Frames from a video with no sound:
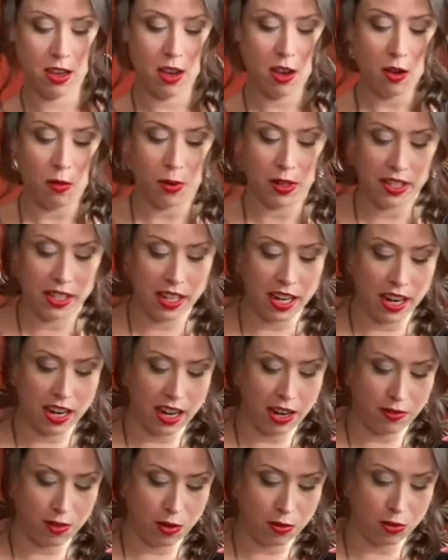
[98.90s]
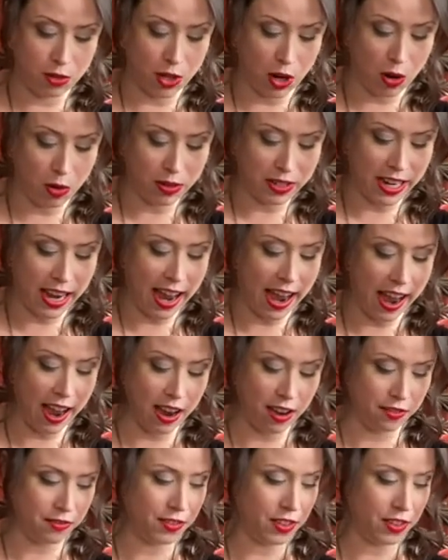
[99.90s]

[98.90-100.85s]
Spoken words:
Once again, if you don't have